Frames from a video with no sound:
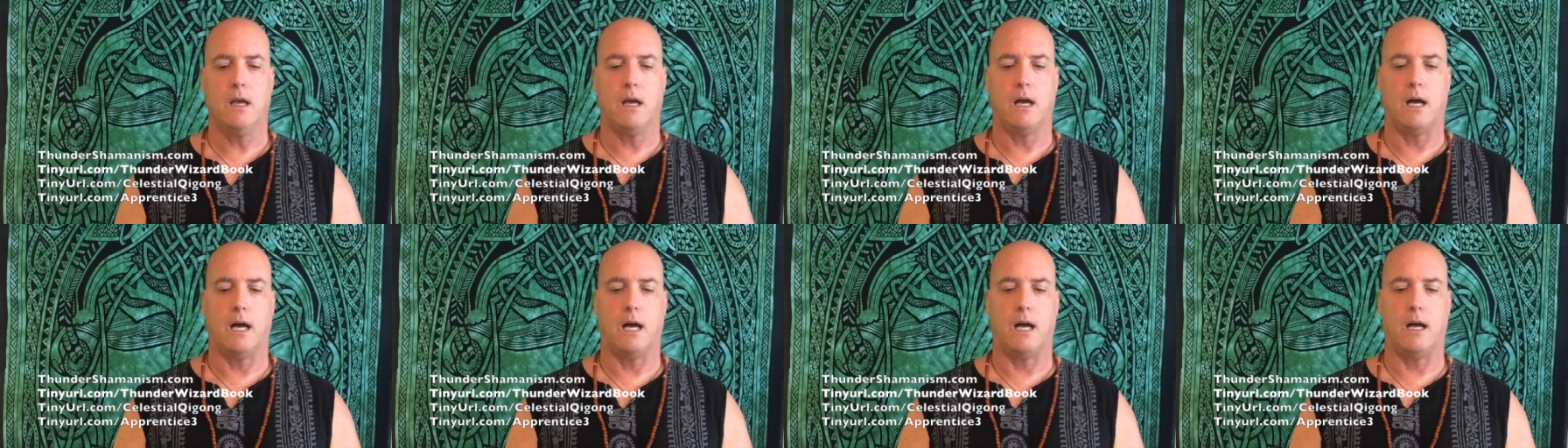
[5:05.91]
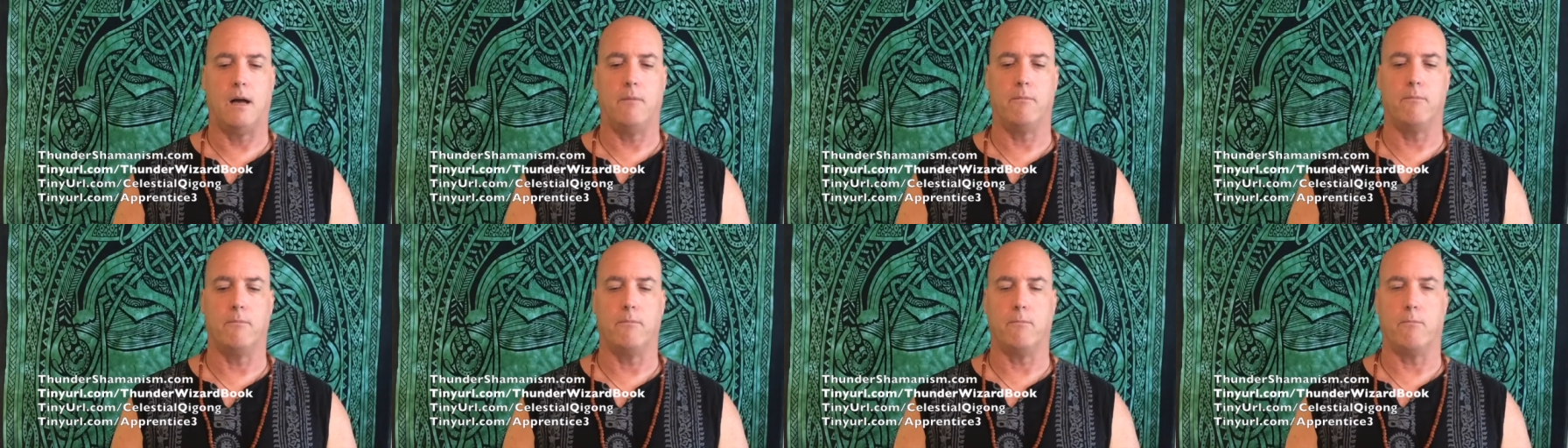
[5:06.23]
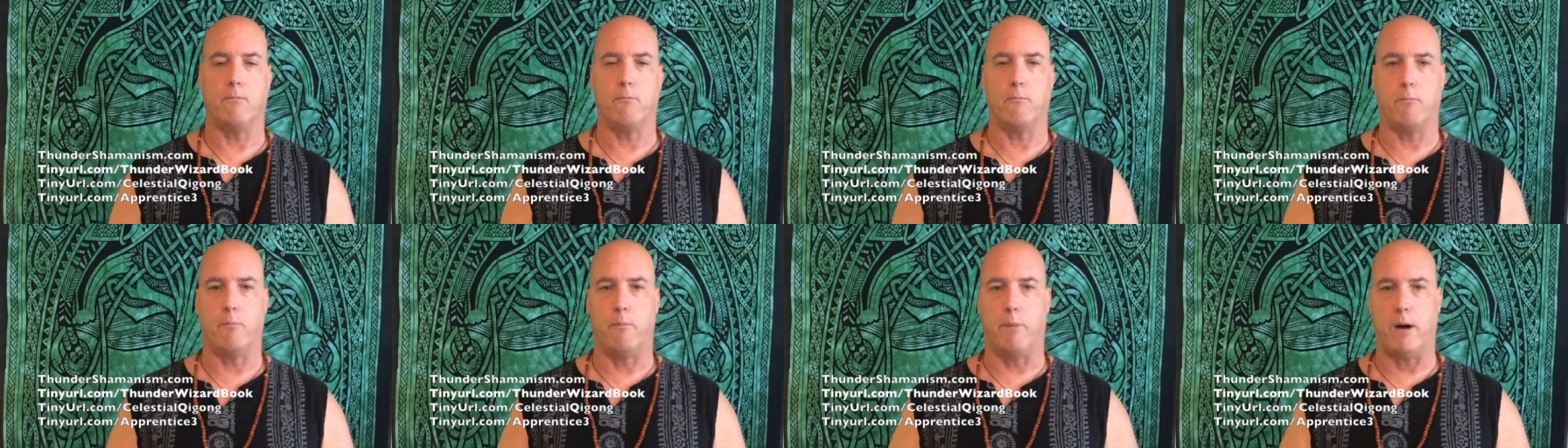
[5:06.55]

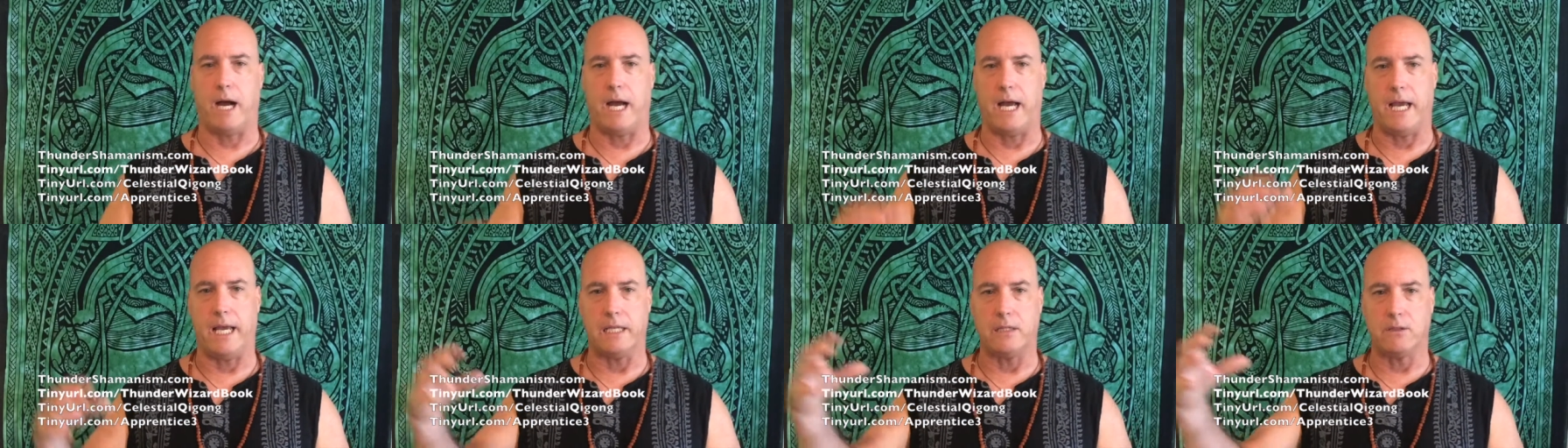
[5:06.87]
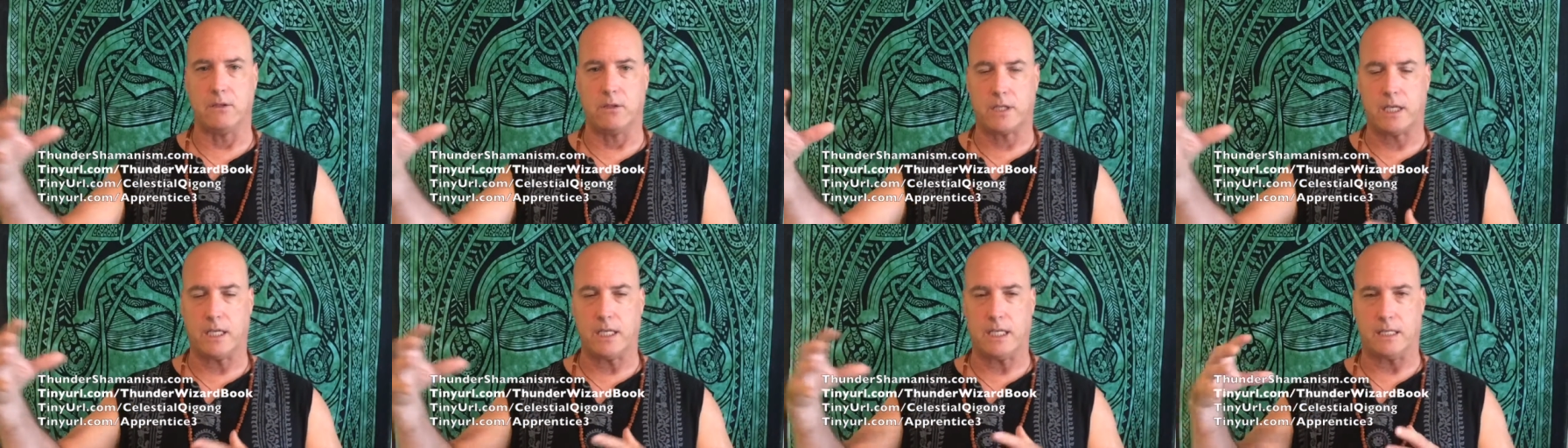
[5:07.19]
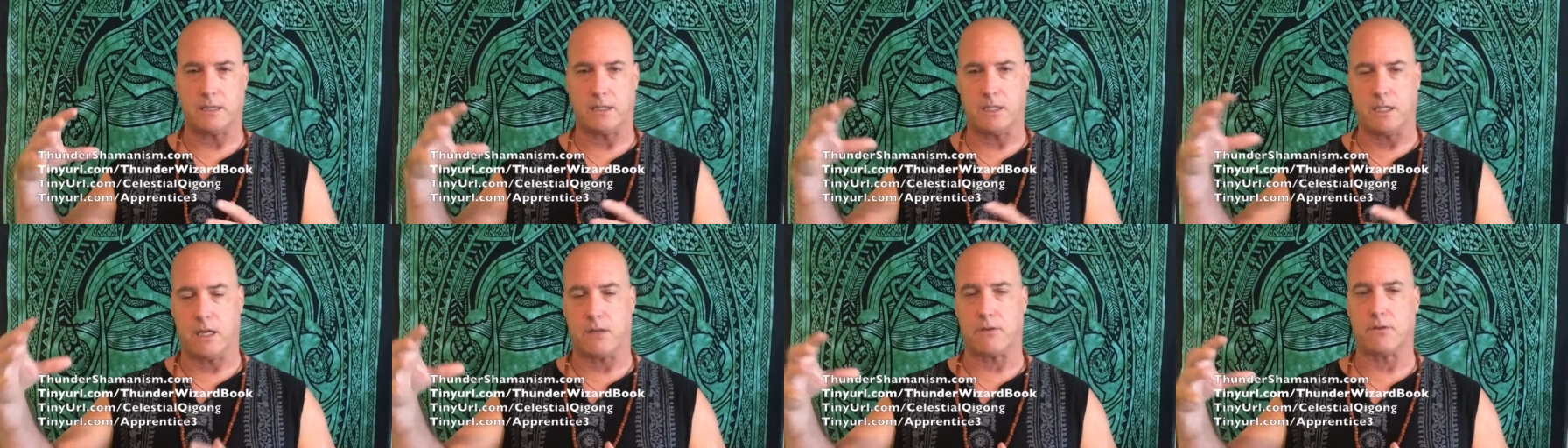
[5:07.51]
by looking
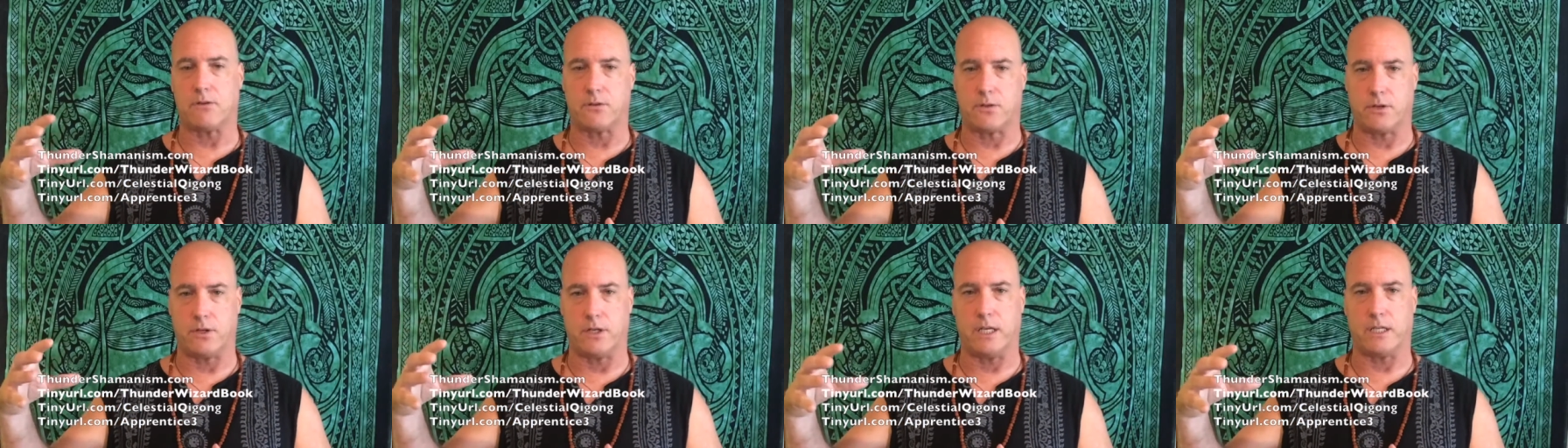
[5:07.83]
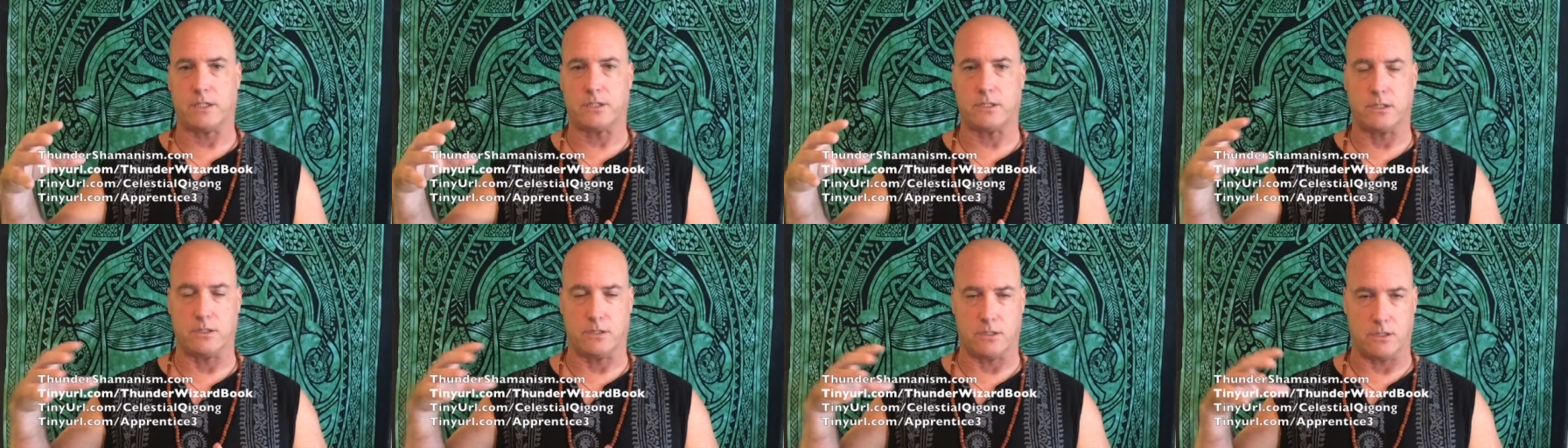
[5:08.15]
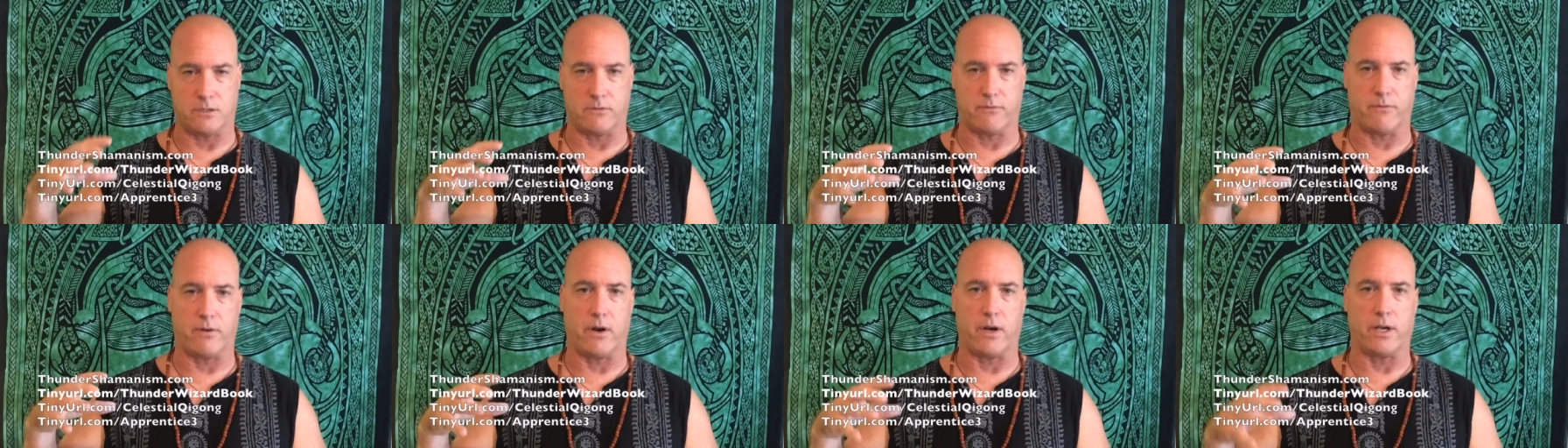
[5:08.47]
at the other traditions,
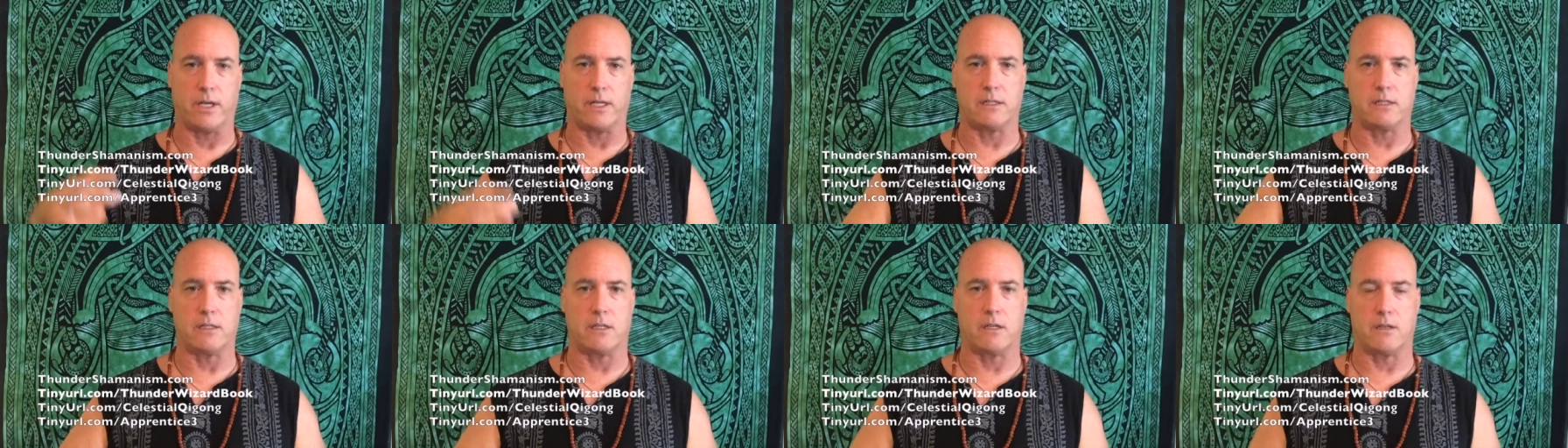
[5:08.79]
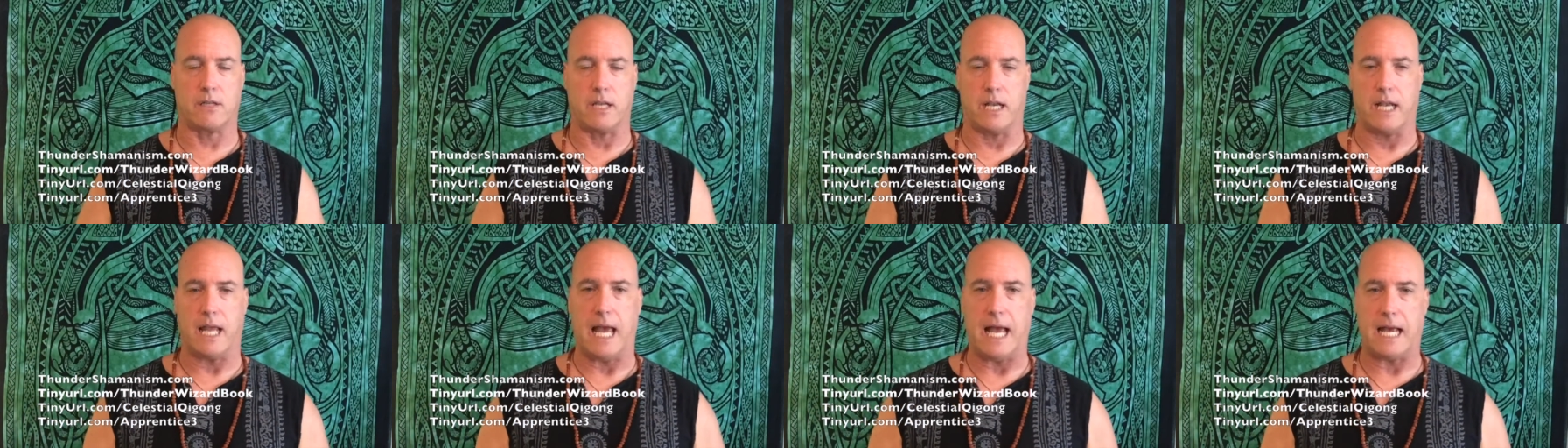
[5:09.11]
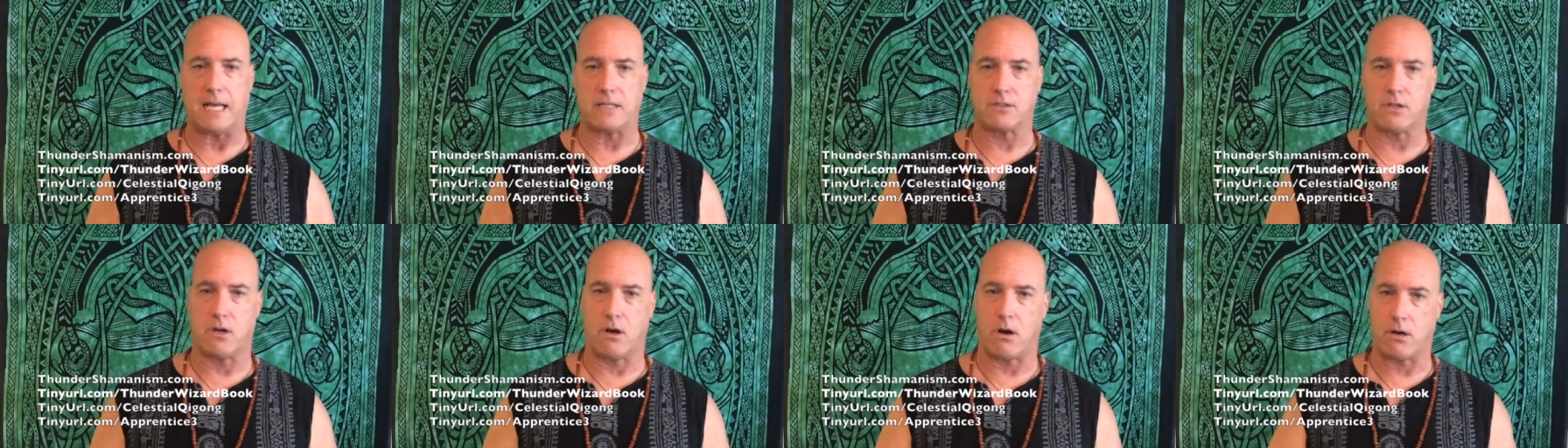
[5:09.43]
it's very clear that
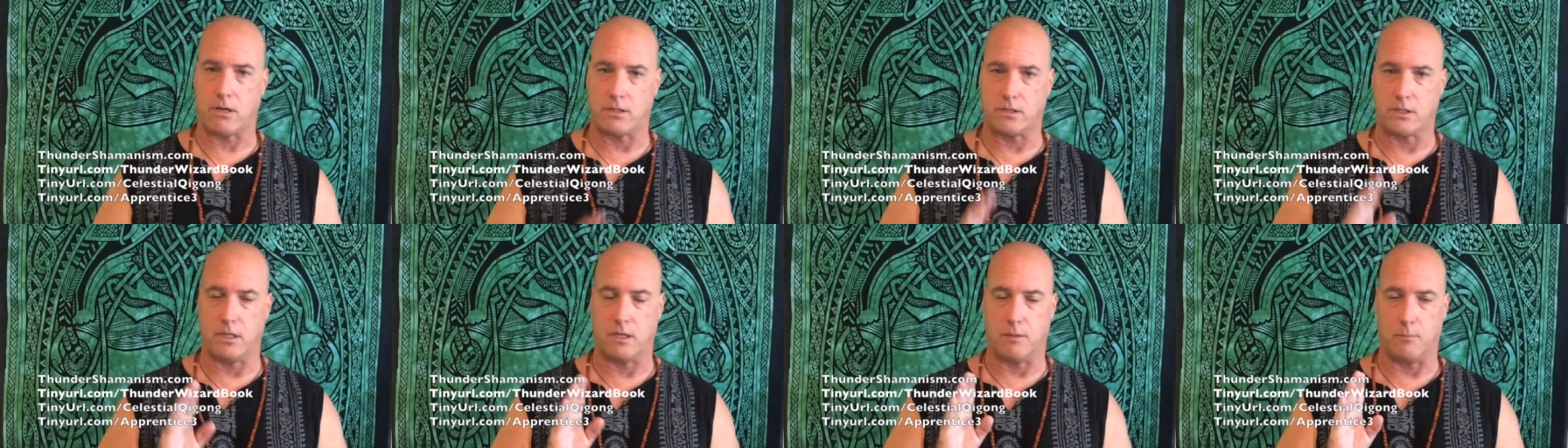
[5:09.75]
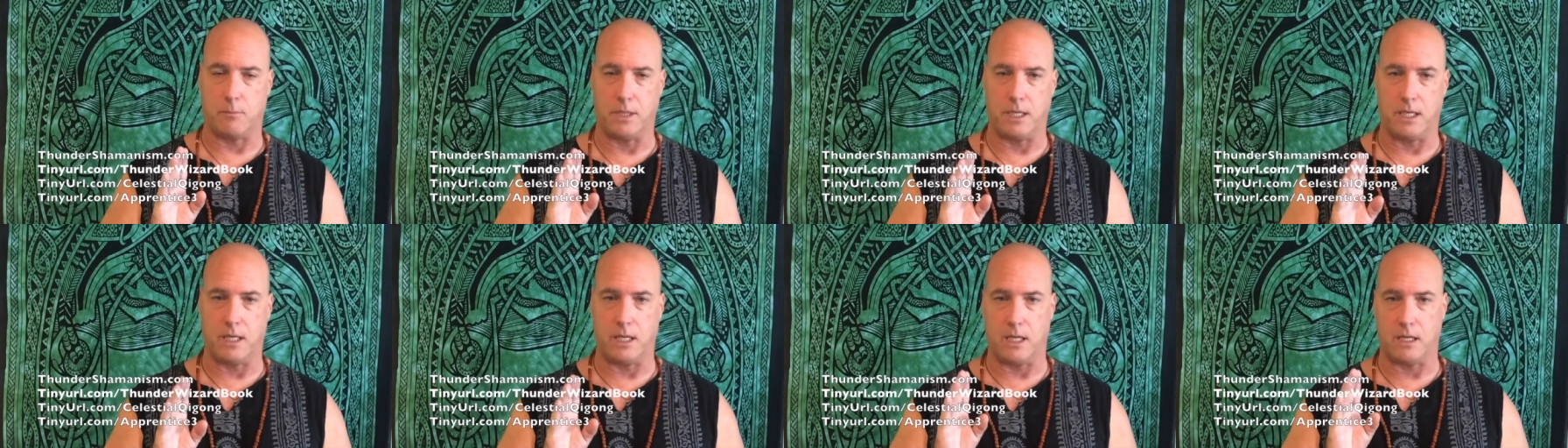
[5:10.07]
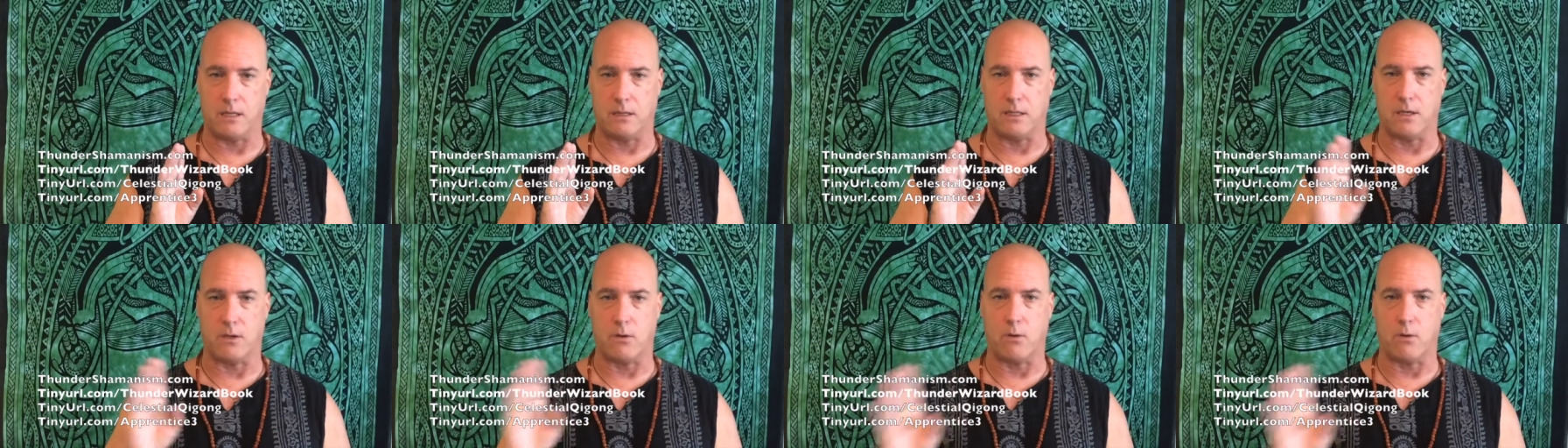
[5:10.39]
Asgard is going to be in the